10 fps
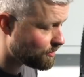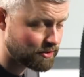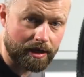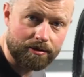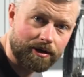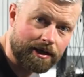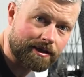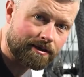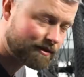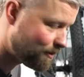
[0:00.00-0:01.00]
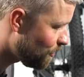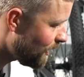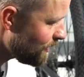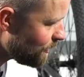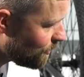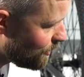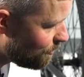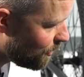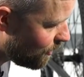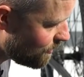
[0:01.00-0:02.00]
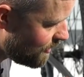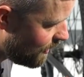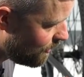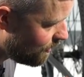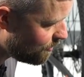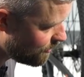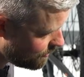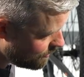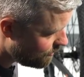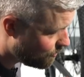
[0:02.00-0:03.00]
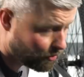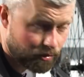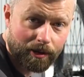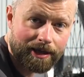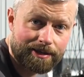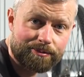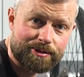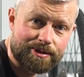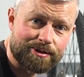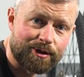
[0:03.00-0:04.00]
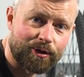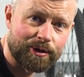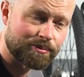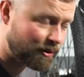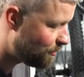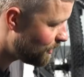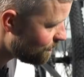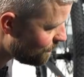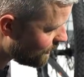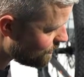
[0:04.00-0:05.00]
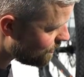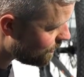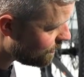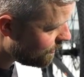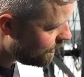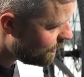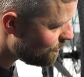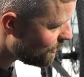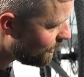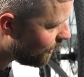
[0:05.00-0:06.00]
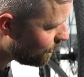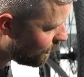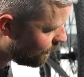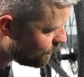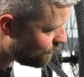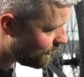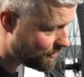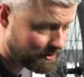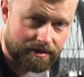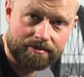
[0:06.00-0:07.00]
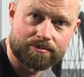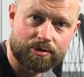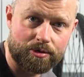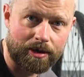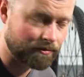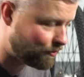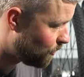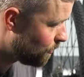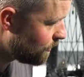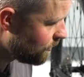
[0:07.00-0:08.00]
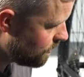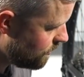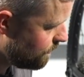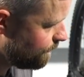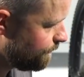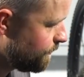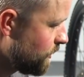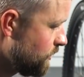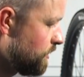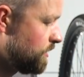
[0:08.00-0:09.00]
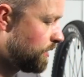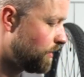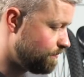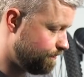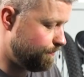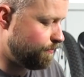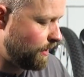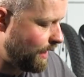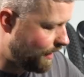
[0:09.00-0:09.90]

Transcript: Generally, the way that you want your bar set up, or the way that it was designed by the manufacturer, is with the logos facing straight forward. So we